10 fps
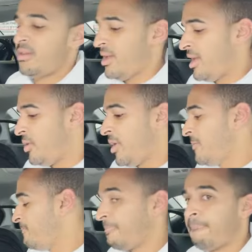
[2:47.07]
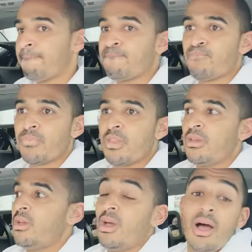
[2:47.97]
Anyway,
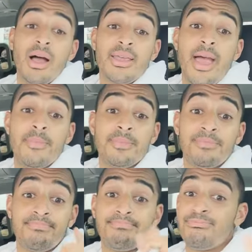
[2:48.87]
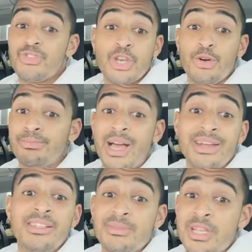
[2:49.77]
uh, yeah, so I
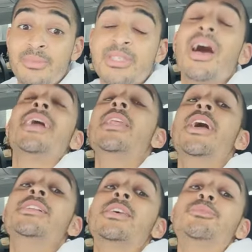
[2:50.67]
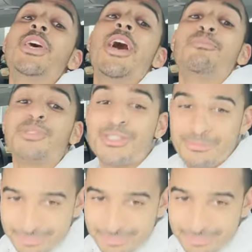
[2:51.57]
need some tips. I need some tips!